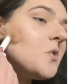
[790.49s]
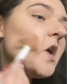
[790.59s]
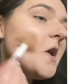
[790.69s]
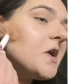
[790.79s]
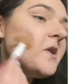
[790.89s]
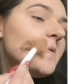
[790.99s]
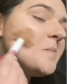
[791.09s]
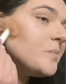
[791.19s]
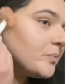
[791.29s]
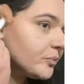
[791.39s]

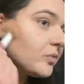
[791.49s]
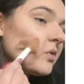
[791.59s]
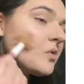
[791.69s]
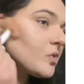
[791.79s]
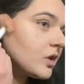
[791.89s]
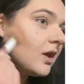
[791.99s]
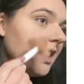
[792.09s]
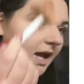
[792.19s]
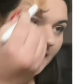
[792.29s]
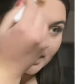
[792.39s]
And
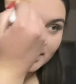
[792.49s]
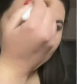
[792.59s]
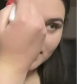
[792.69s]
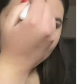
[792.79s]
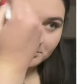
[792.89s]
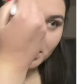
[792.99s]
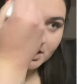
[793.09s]
this brush